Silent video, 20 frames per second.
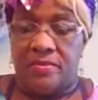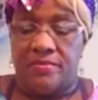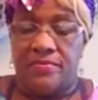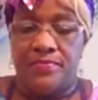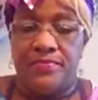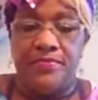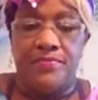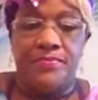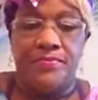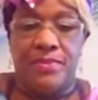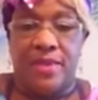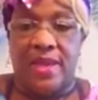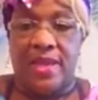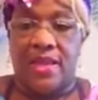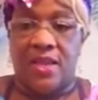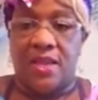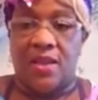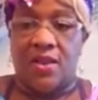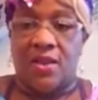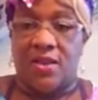
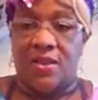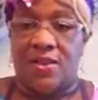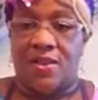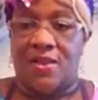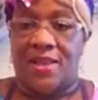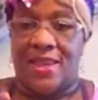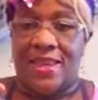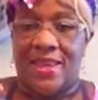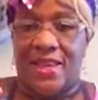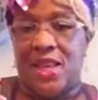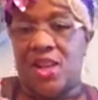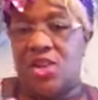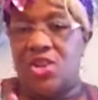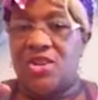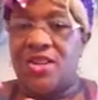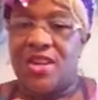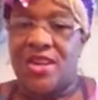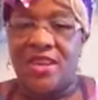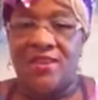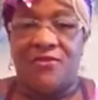
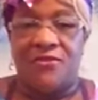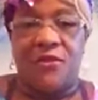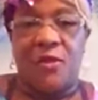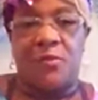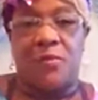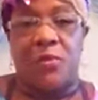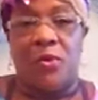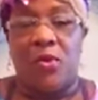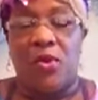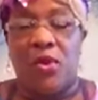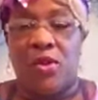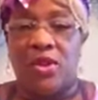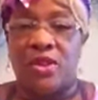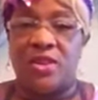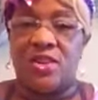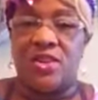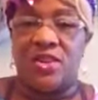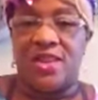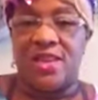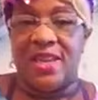looking at football
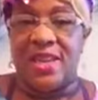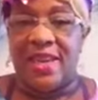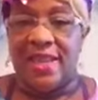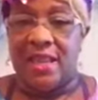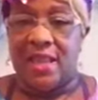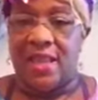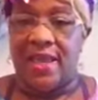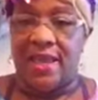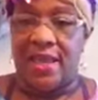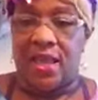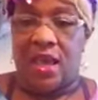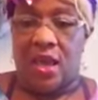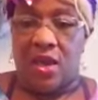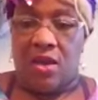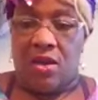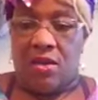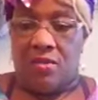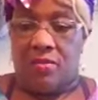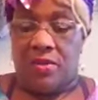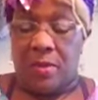and looking at, like,
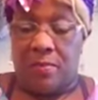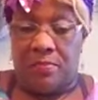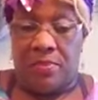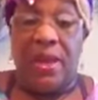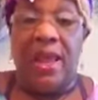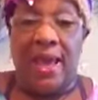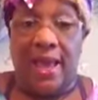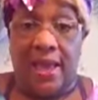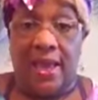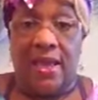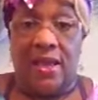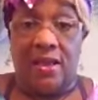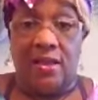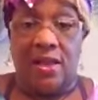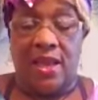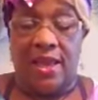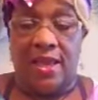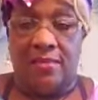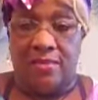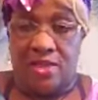the play,
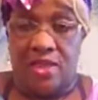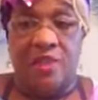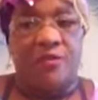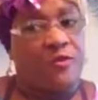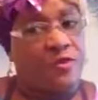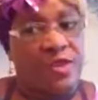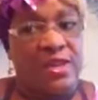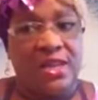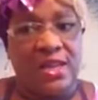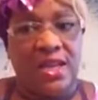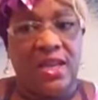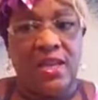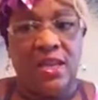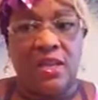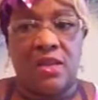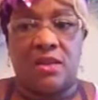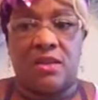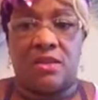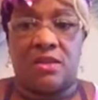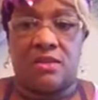like, differently,
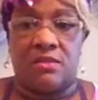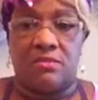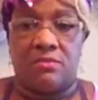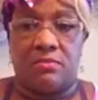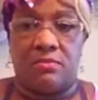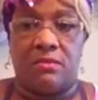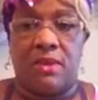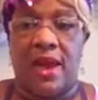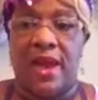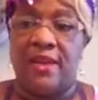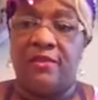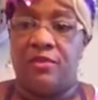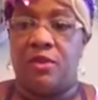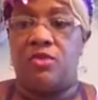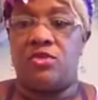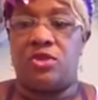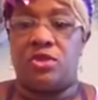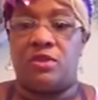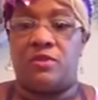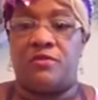because my
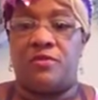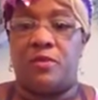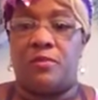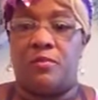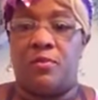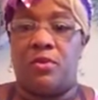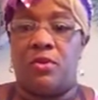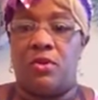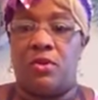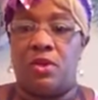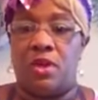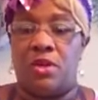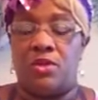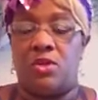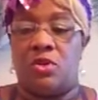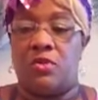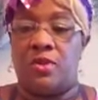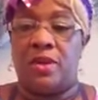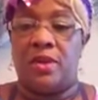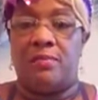version of football and
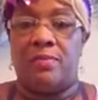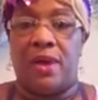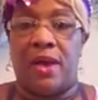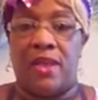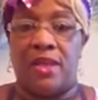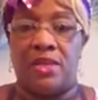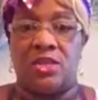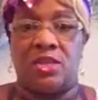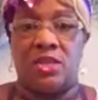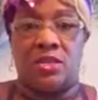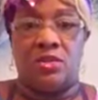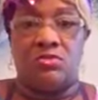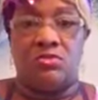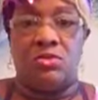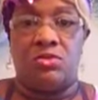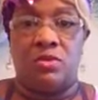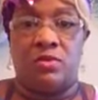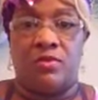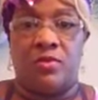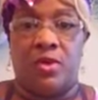knowing about it is the cute
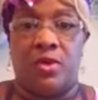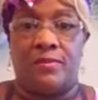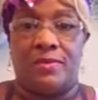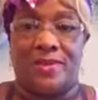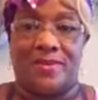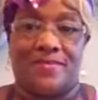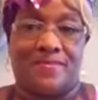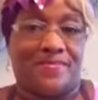uniforms